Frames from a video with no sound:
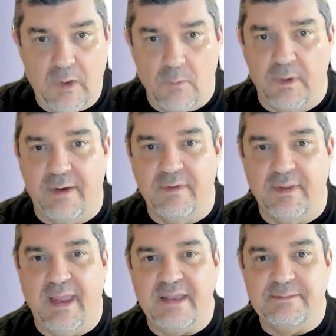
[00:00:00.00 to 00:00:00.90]
whatever the
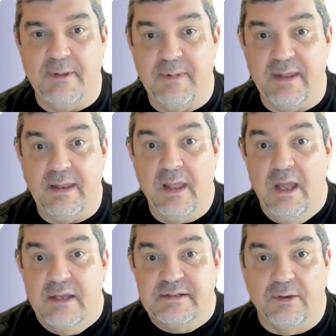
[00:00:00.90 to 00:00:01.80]
case may be,
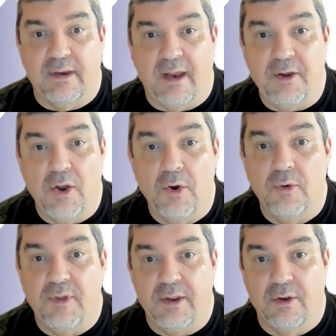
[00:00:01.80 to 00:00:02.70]
so that I
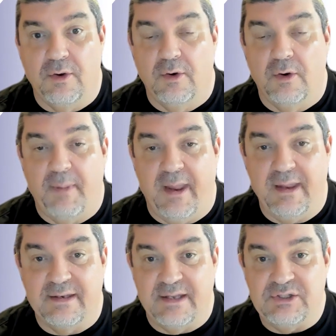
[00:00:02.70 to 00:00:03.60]
know that you're
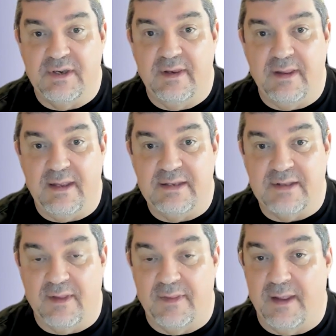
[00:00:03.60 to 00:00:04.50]
paying attention to these
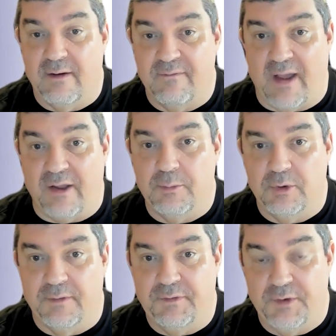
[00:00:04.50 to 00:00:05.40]
and that they are
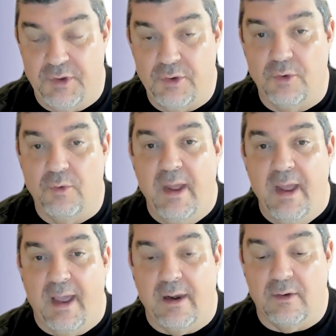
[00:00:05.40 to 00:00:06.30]
valuable to you,
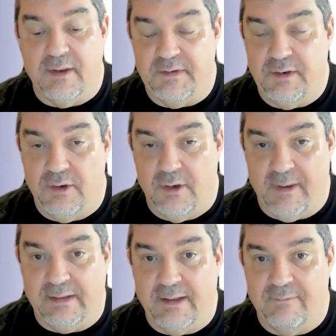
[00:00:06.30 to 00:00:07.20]
and I'll continue to
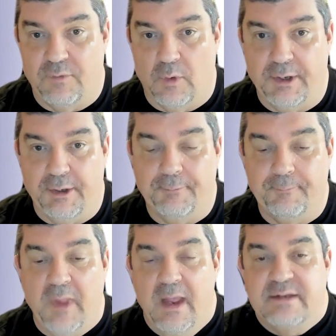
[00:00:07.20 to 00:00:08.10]
make them for you.
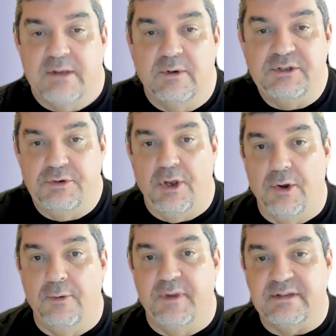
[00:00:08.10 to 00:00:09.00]
So as you
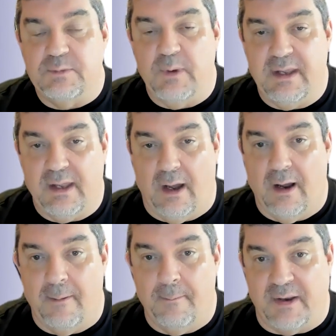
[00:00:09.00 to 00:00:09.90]
know, this week,
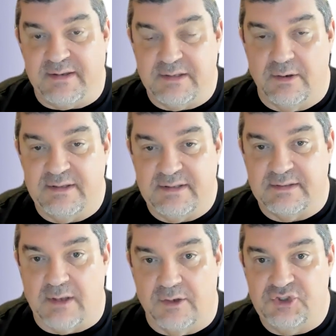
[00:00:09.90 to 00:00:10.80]
my series
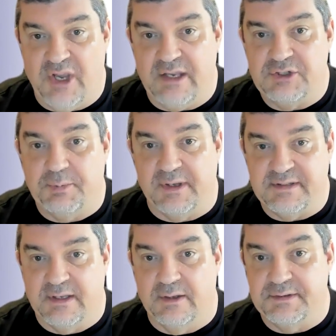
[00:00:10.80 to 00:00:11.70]
is on change plus
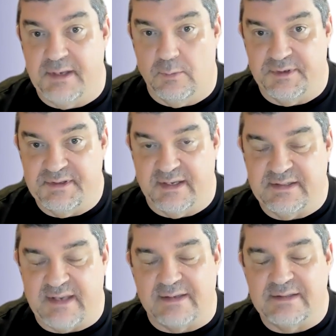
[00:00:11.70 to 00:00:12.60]
skills equals
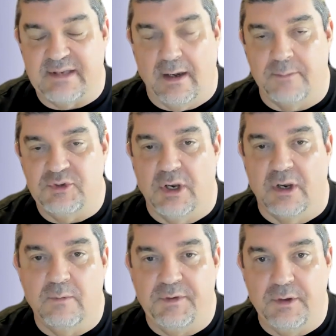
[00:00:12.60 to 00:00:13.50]
success, and I'm
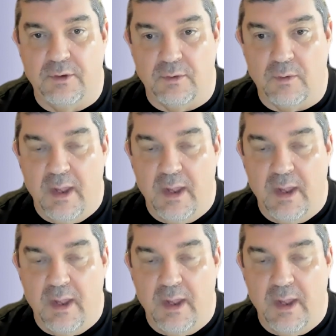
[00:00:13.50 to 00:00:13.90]
sharing with you